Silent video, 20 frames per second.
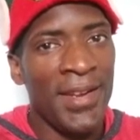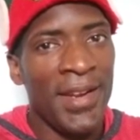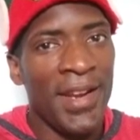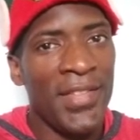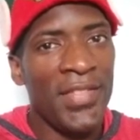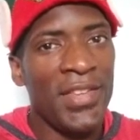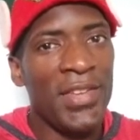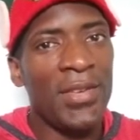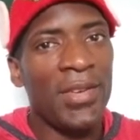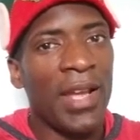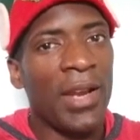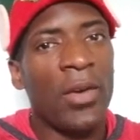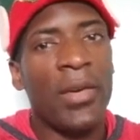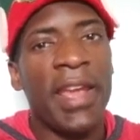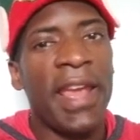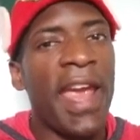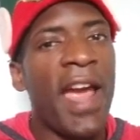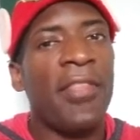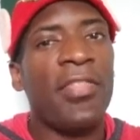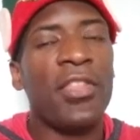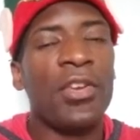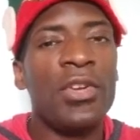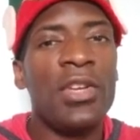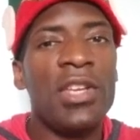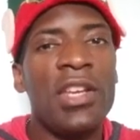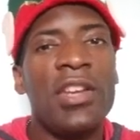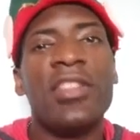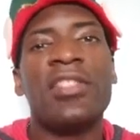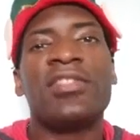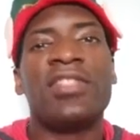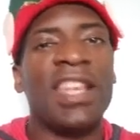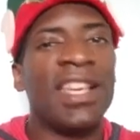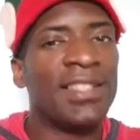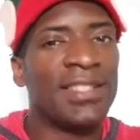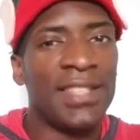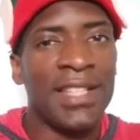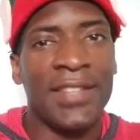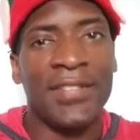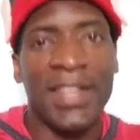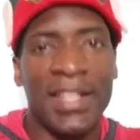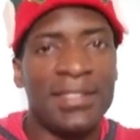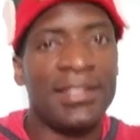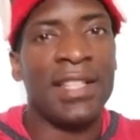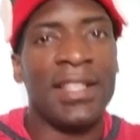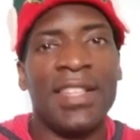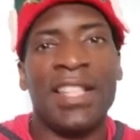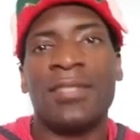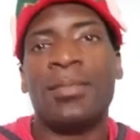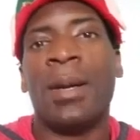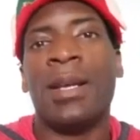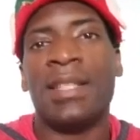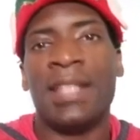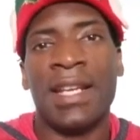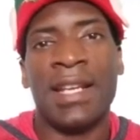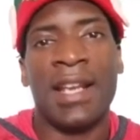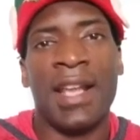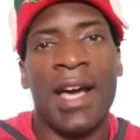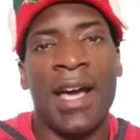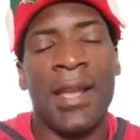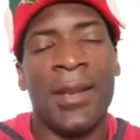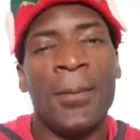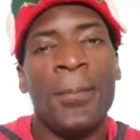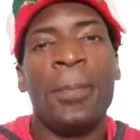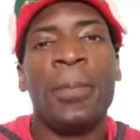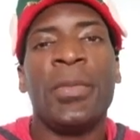And then you're like, okay, after New Year's, that's it. That's my deadline.